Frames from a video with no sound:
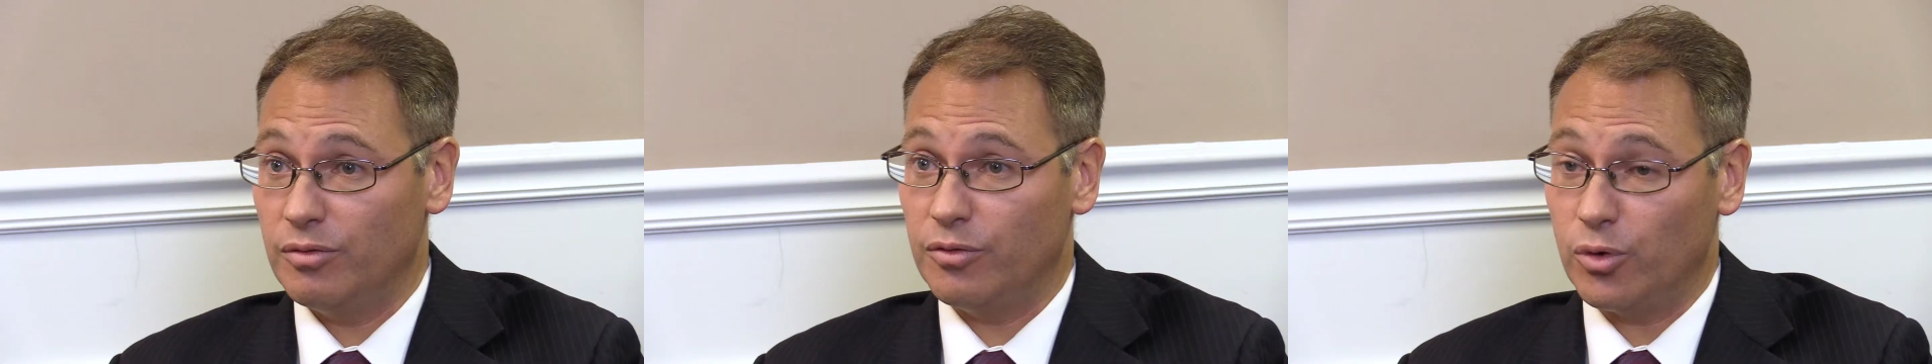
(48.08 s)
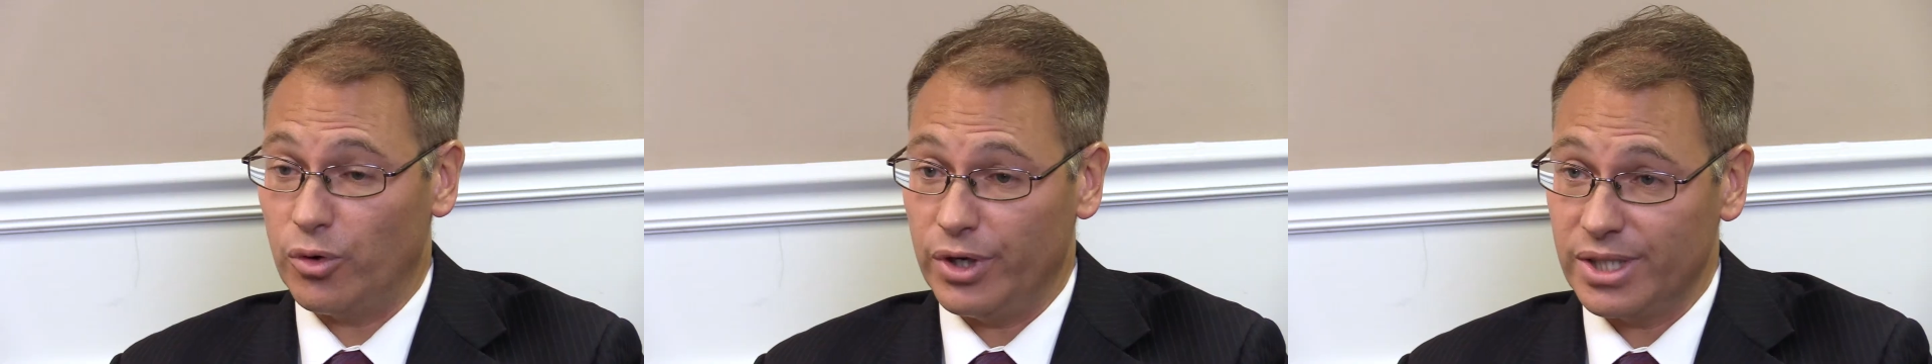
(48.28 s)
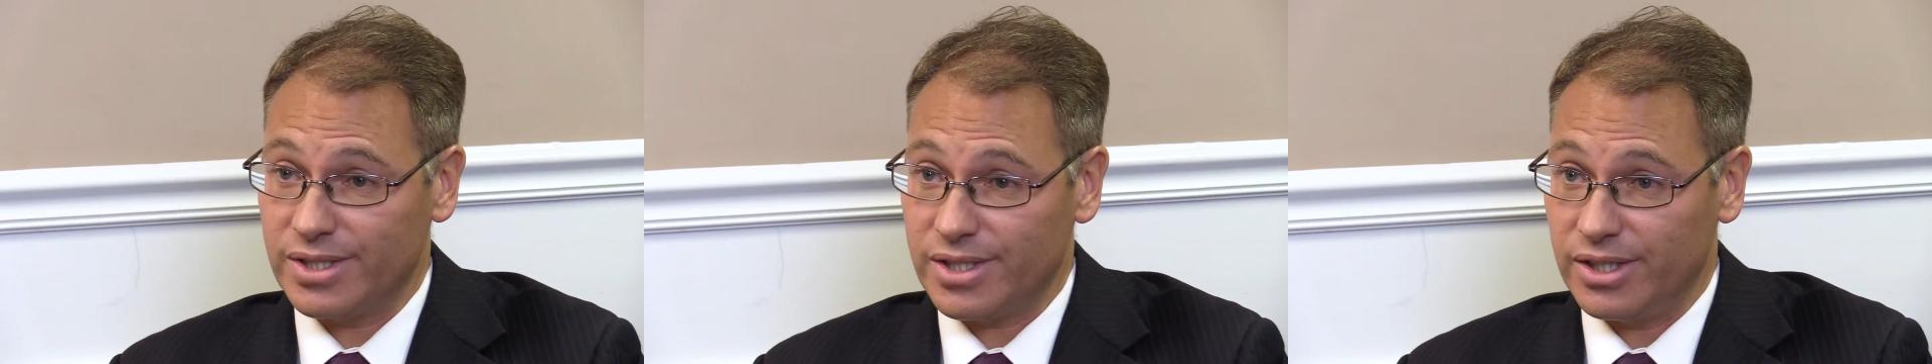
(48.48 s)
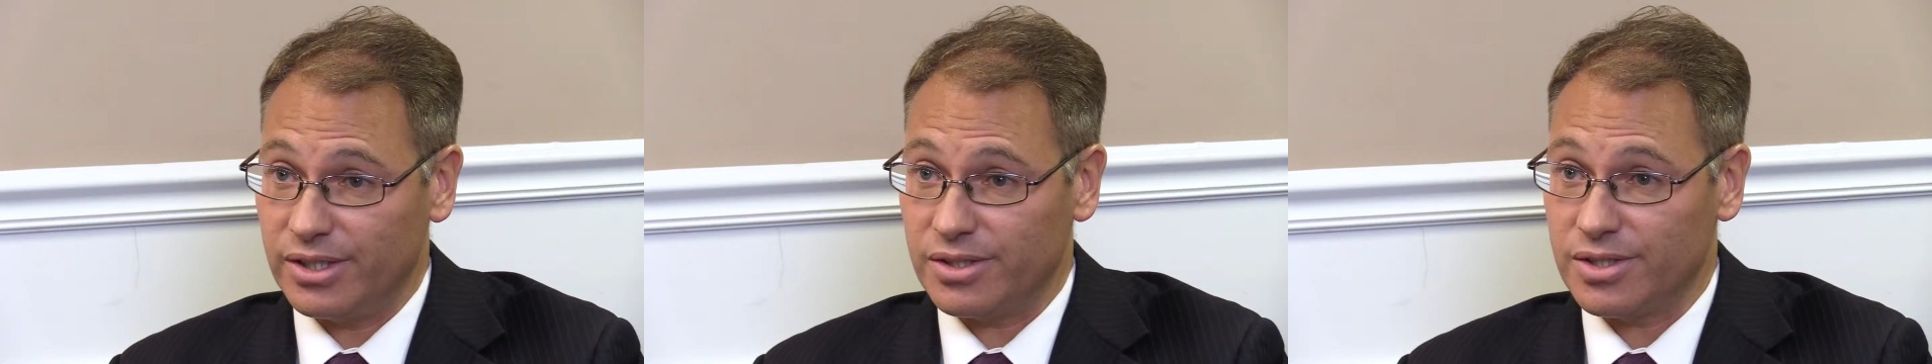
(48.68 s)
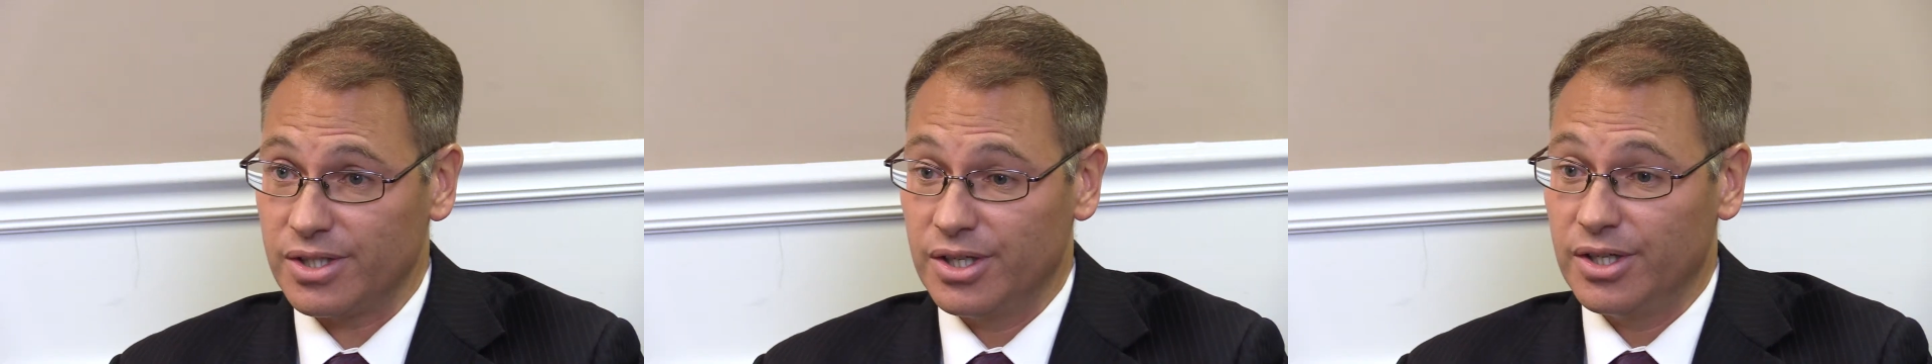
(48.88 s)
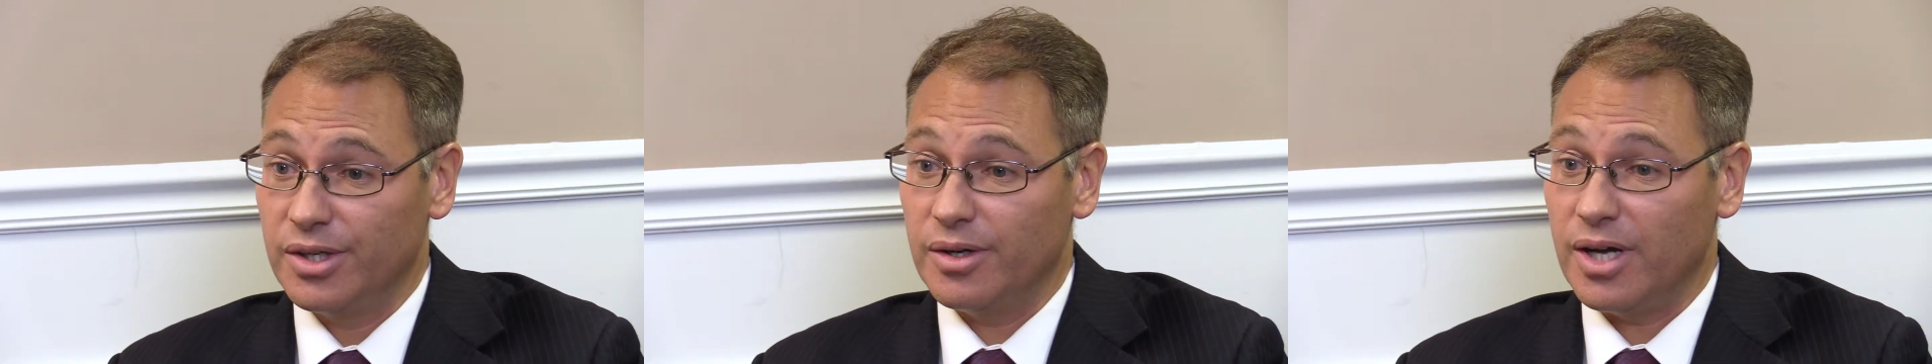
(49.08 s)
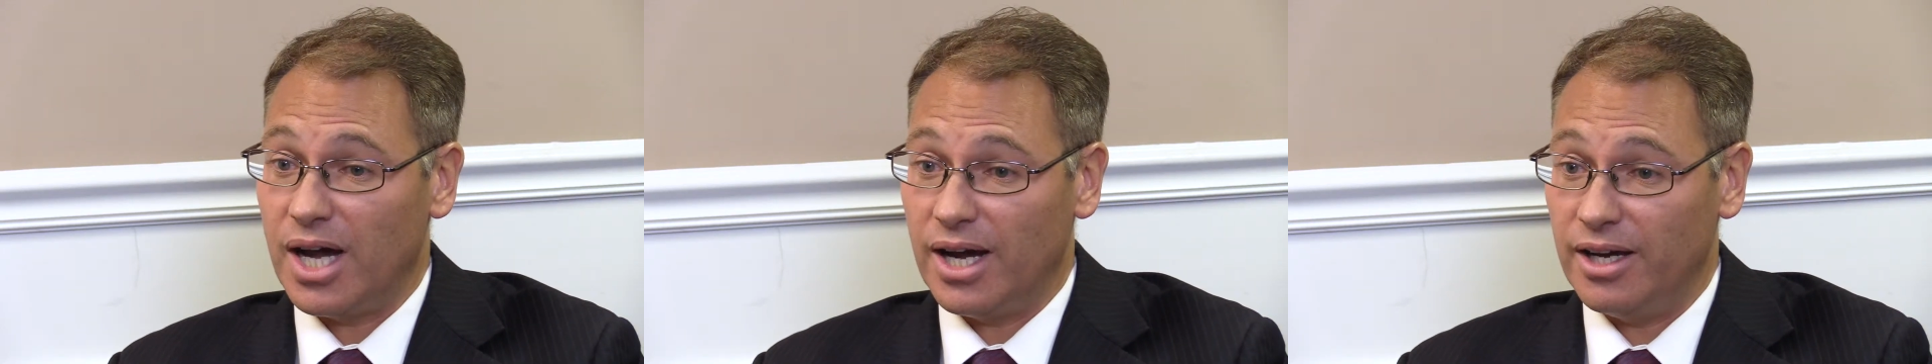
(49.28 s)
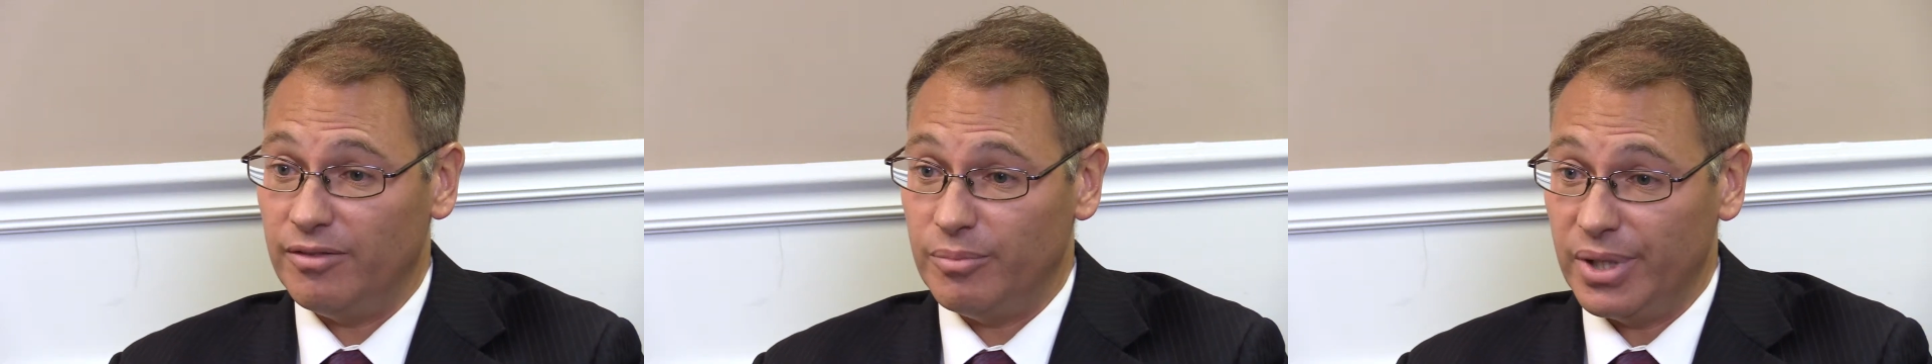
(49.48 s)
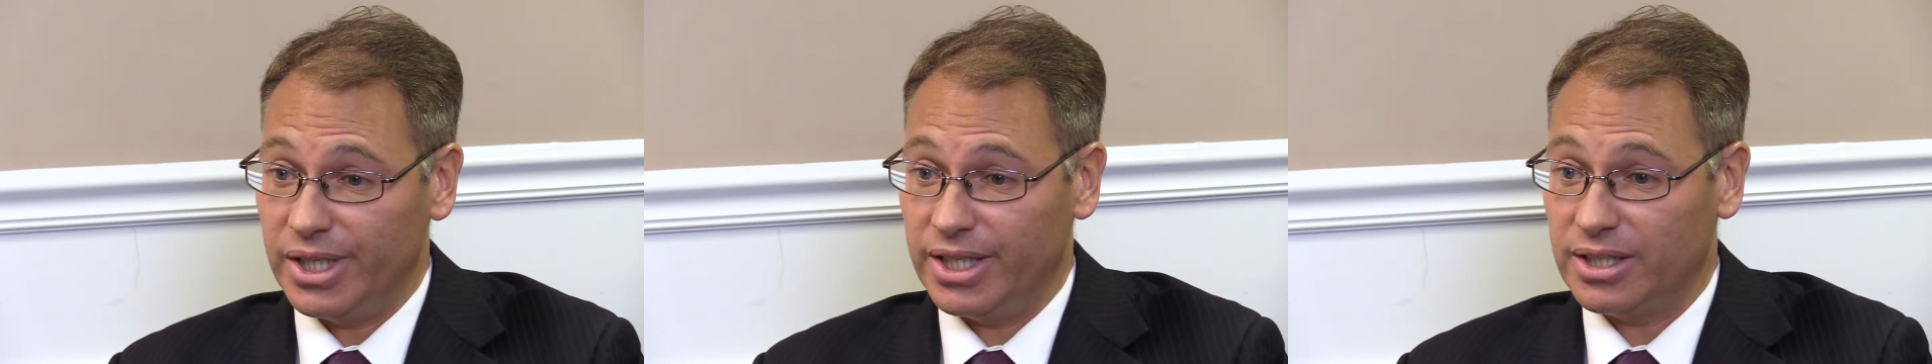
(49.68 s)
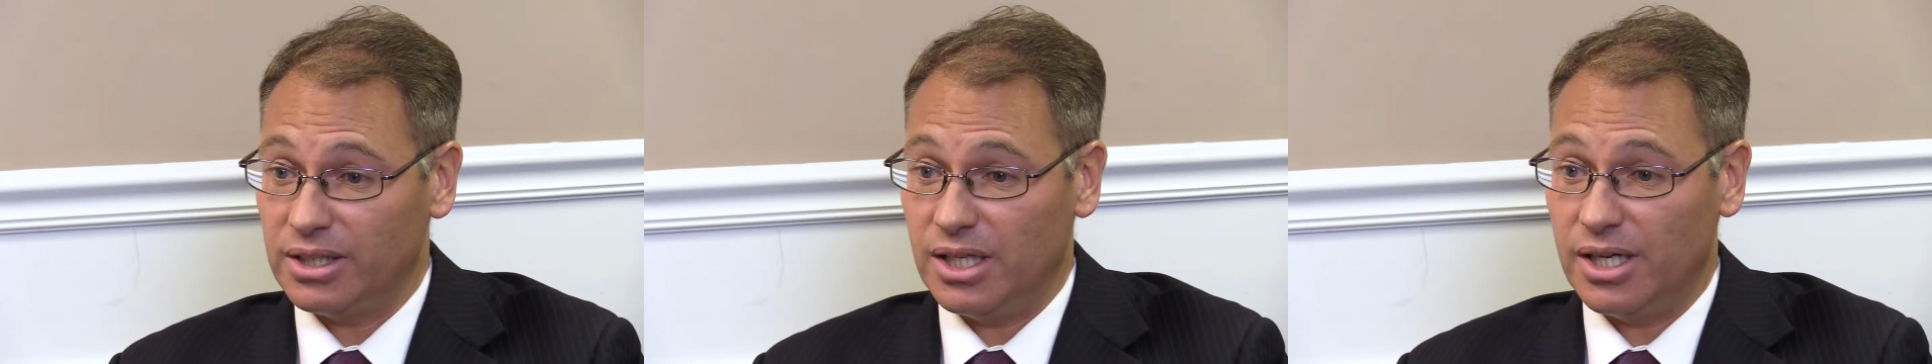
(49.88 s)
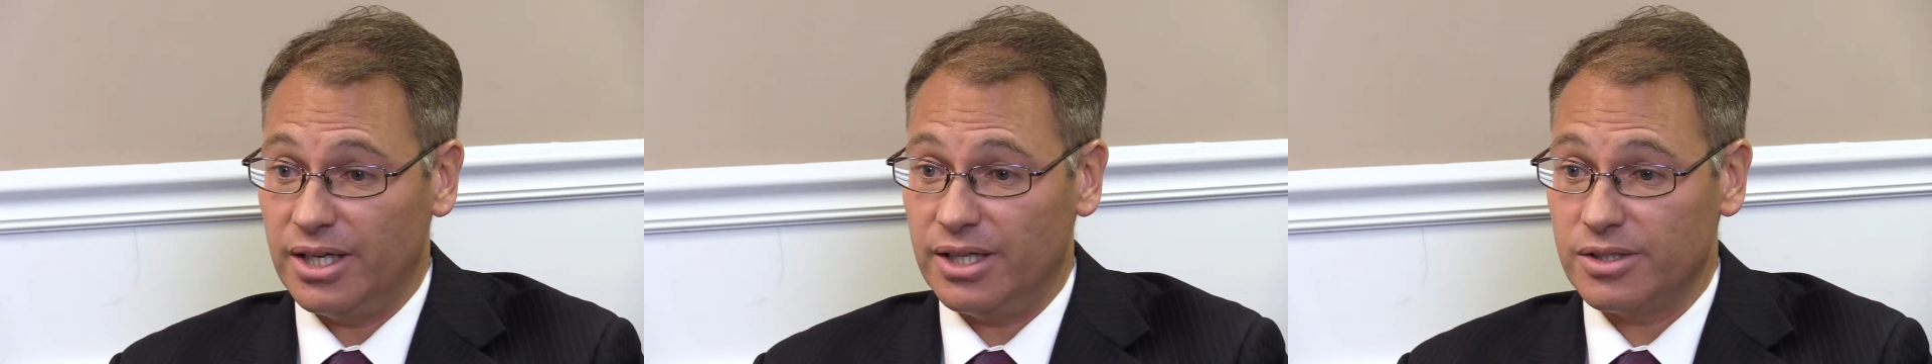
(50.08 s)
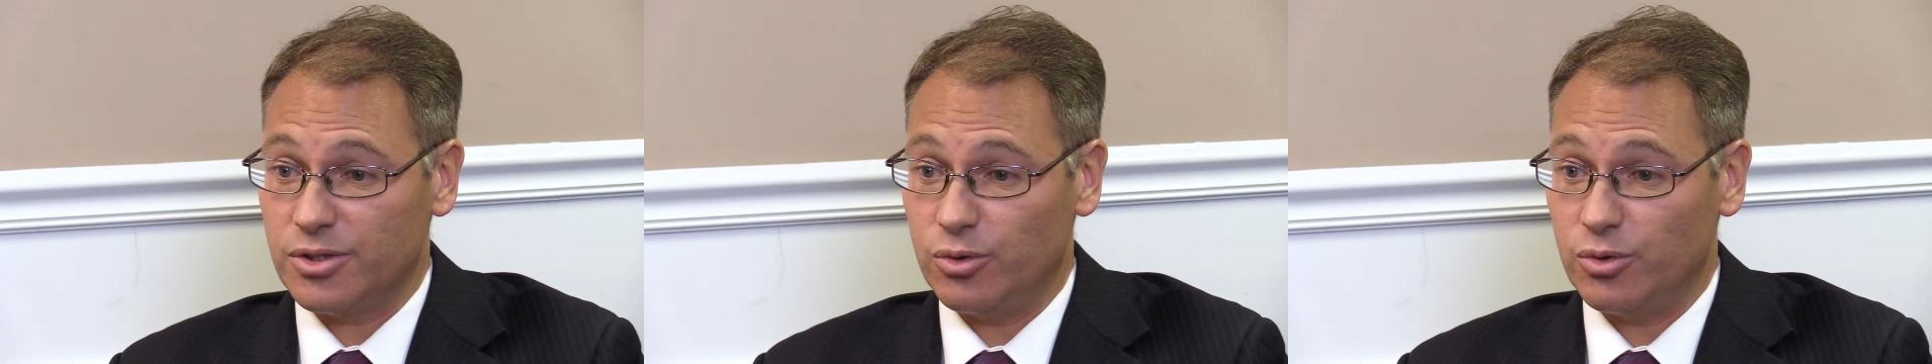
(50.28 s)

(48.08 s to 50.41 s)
For instance, I have many clients